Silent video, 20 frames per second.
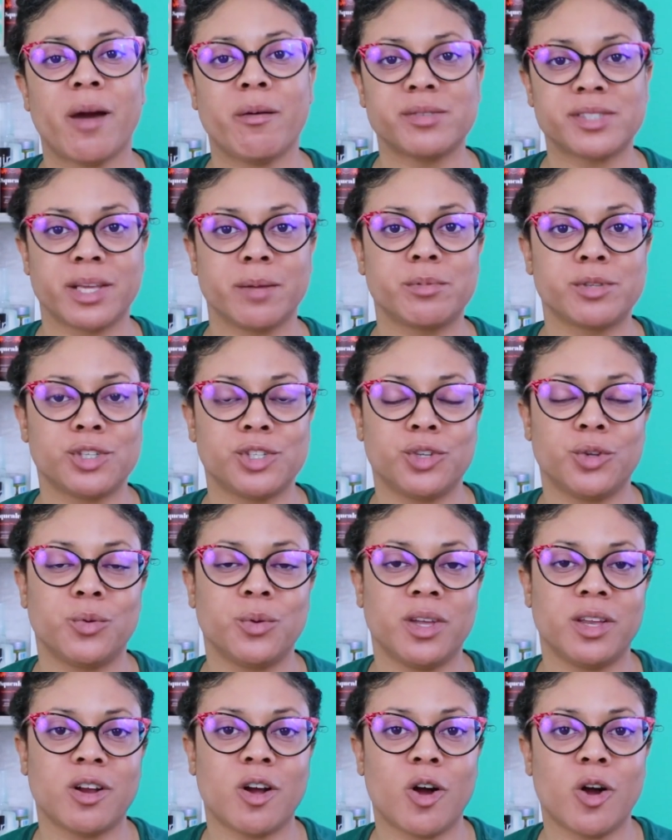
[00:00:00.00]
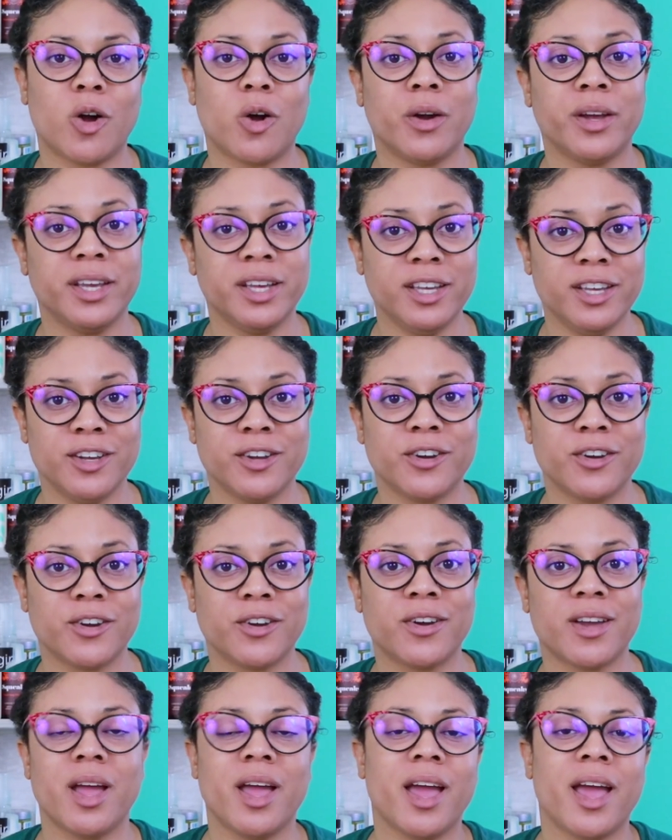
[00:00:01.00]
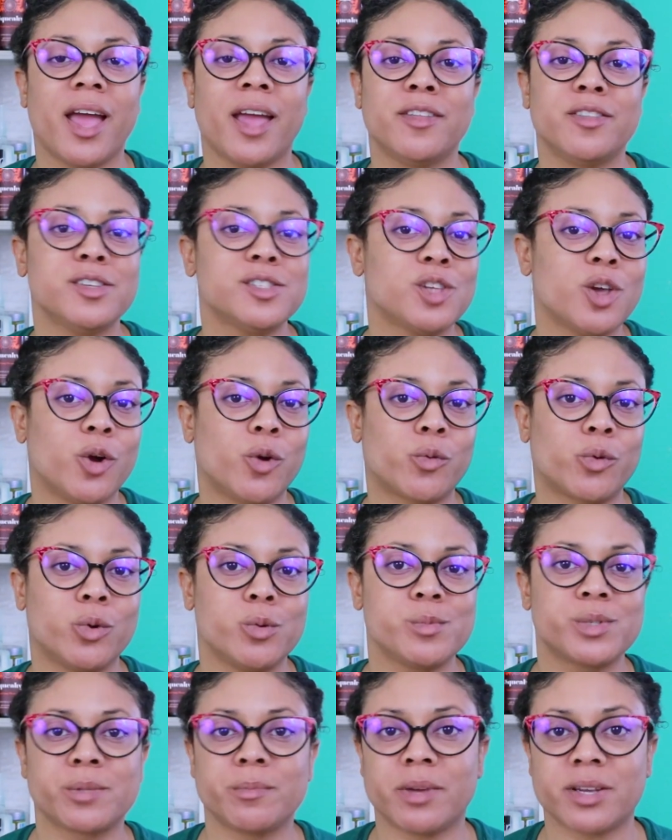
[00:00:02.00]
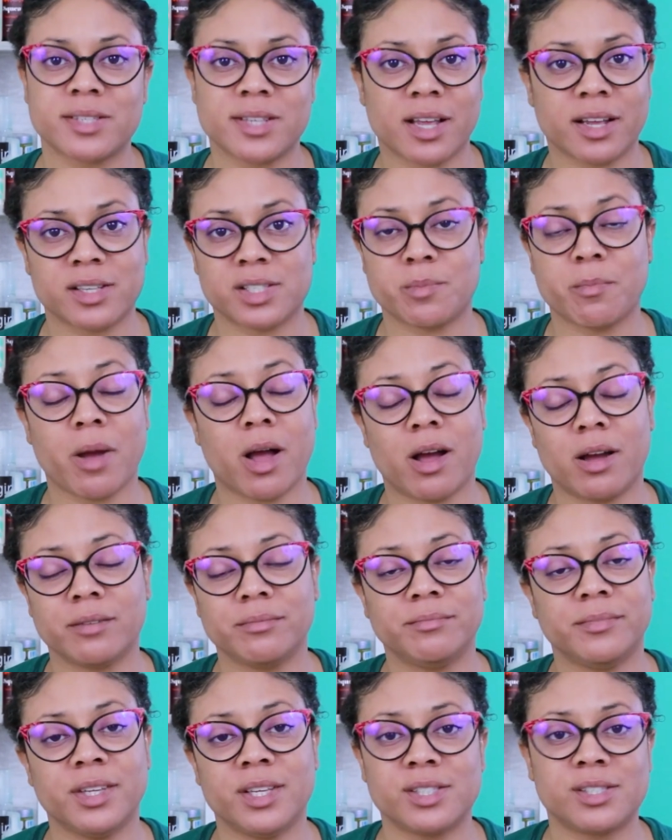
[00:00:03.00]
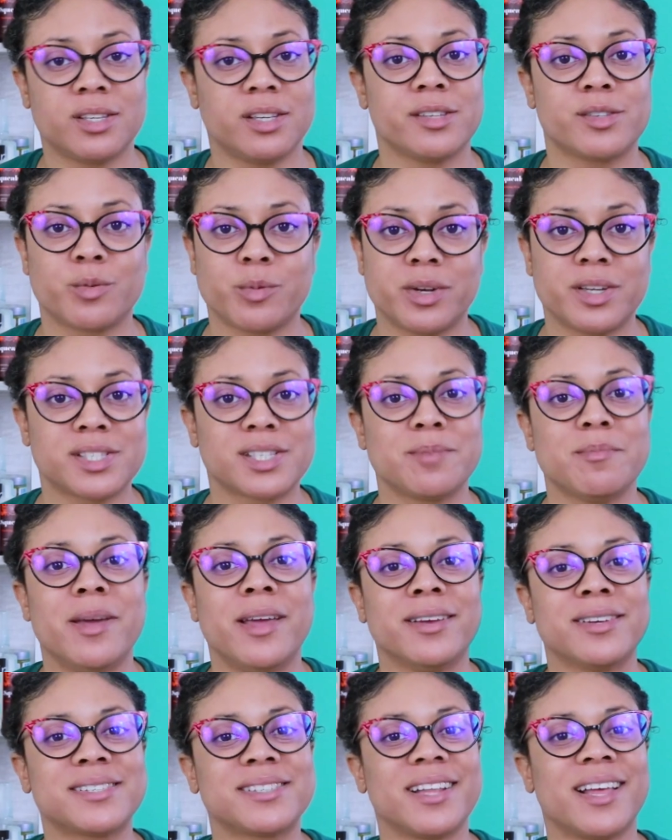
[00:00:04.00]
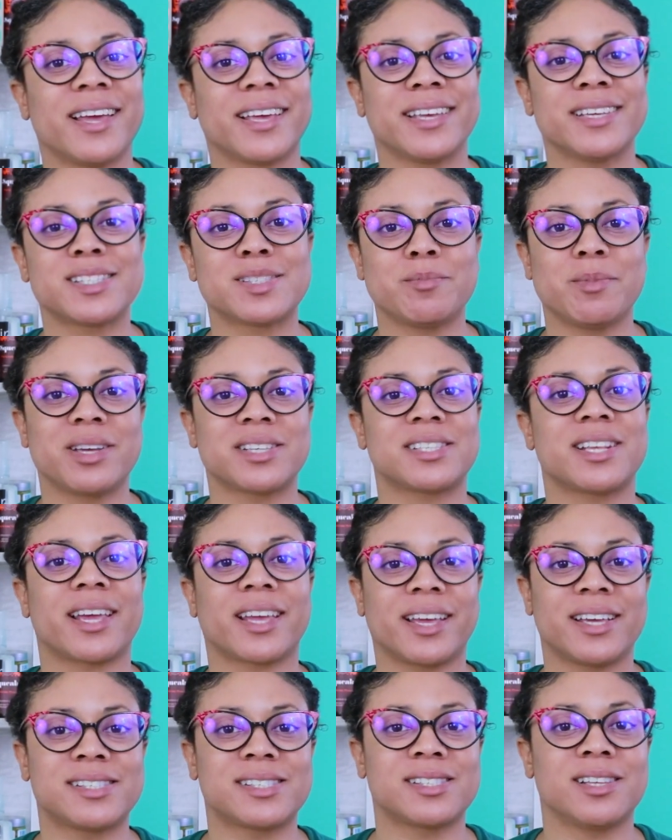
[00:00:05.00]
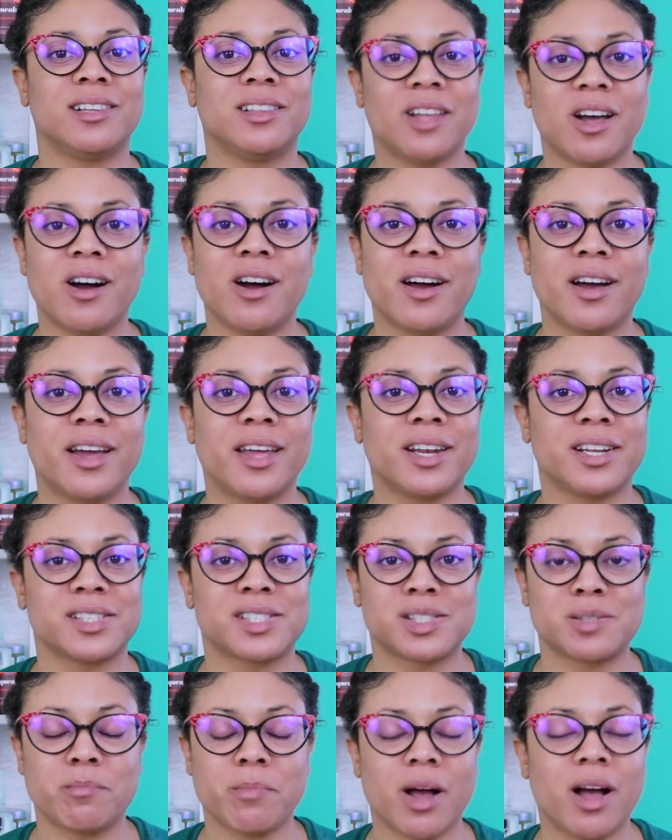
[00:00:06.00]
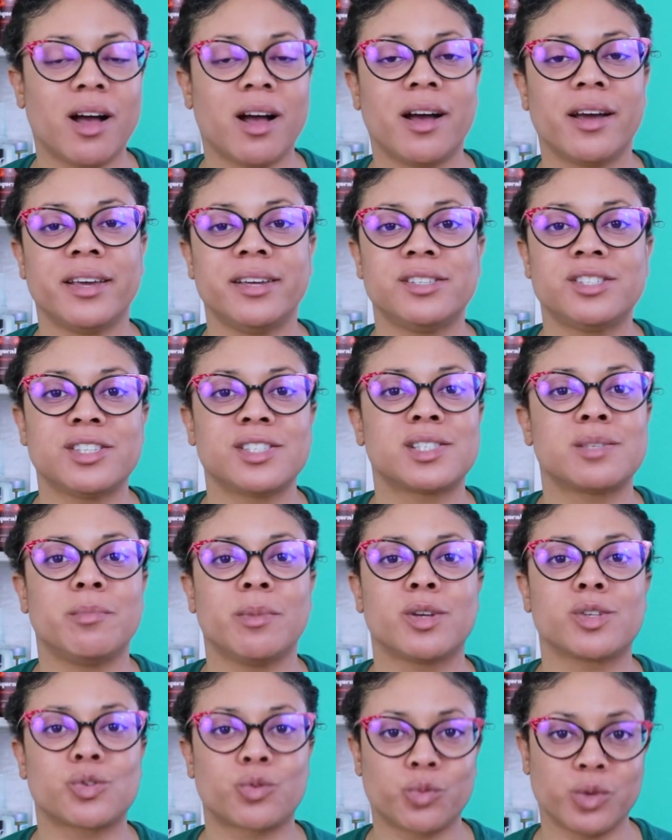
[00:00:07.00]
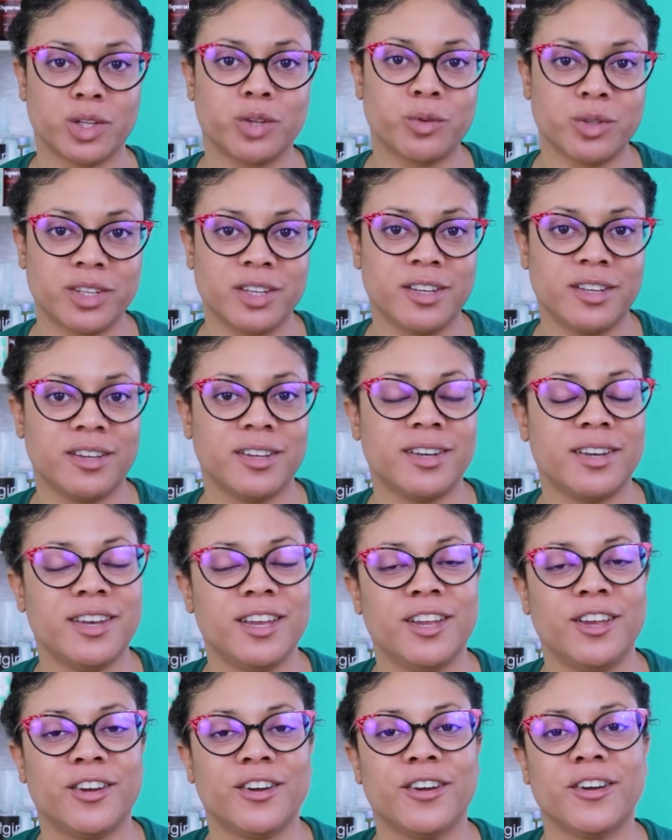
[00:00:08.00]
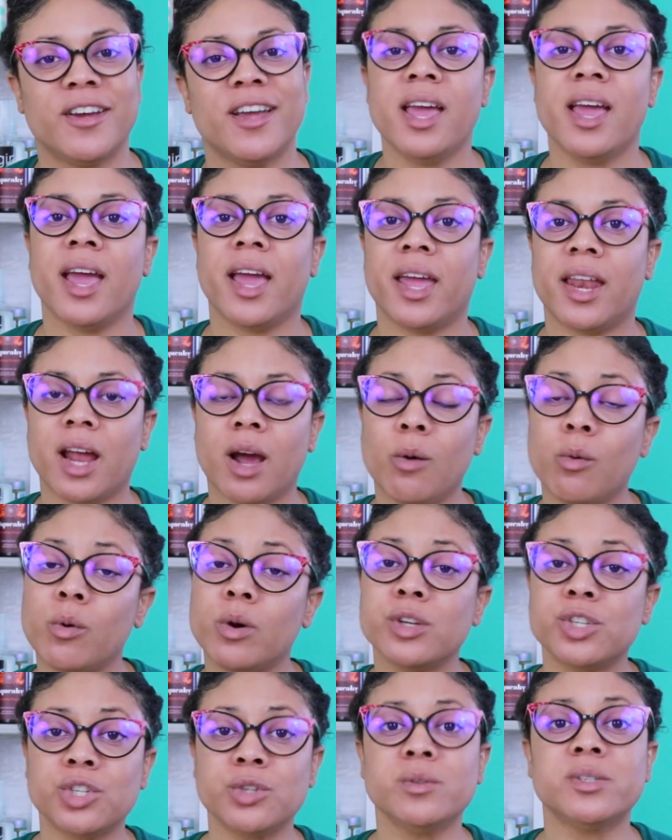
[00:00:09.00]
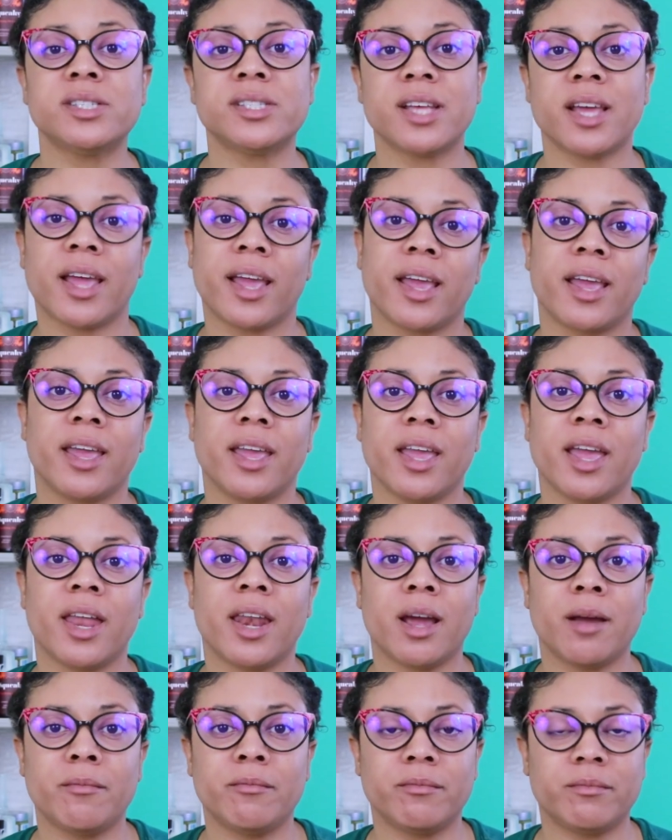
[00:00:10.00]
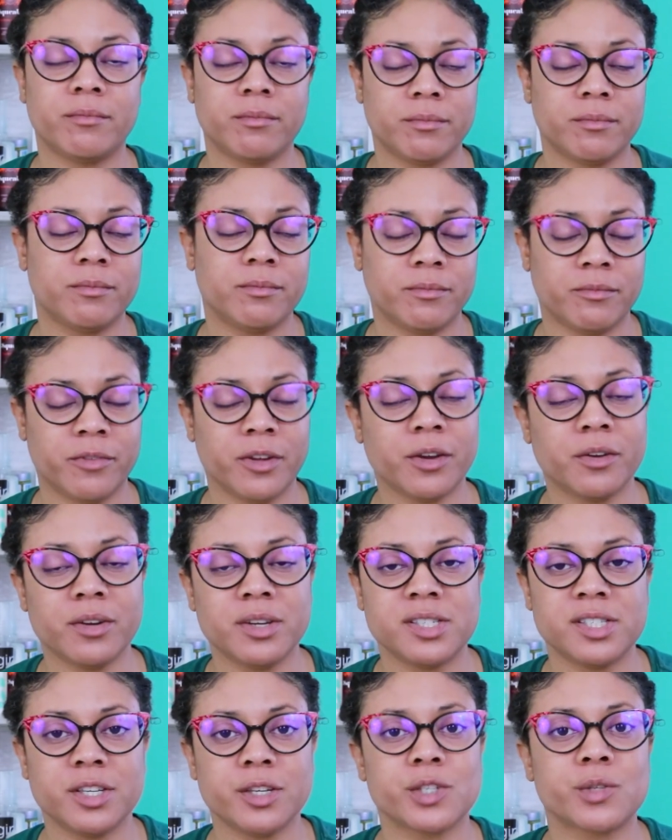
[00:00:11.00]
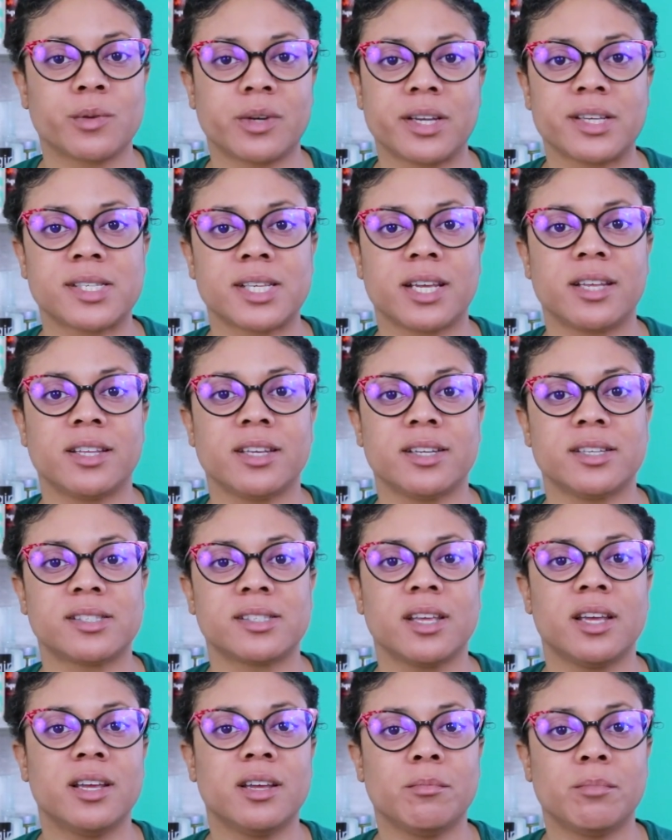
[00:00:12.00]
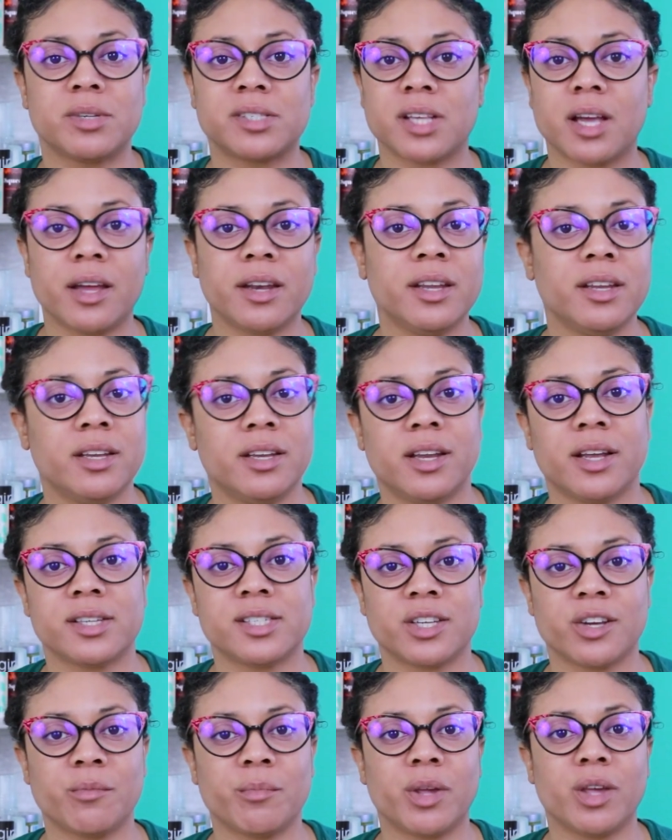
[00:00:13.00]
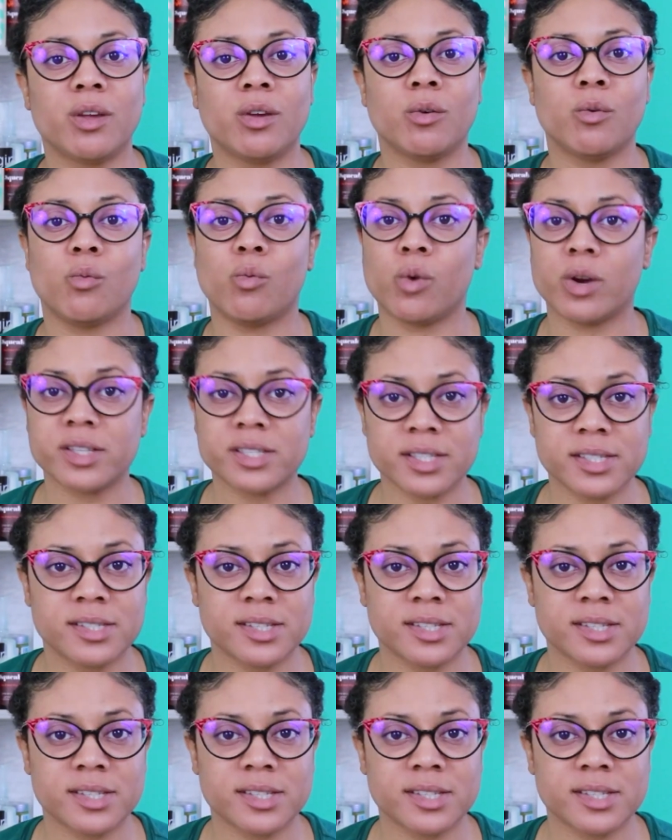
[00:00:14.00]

I was able to do it all here and this whole room smells like a spa This is what it smells like it smells like a salon a spa it just smells really really good in here and I want to say and I'm very serious when I say this Mazani did not tell me what